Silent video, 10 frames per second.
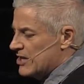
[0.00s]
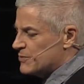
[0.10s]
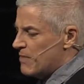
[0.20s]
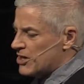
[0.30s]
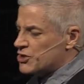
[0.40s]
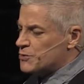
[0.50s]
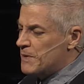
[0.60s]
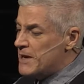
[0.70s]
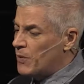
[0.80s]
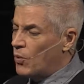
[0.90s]
as much
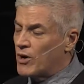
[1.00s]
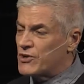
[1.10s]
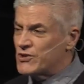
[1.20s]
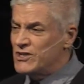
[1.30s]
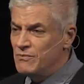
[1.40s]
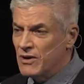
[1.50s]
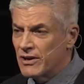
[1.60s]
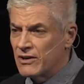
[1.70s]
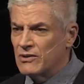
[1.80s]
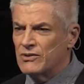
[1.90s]
as people want to see
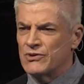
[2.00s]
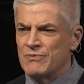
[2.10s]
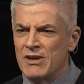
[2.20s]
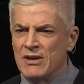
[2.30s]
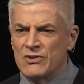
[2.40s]
miracles,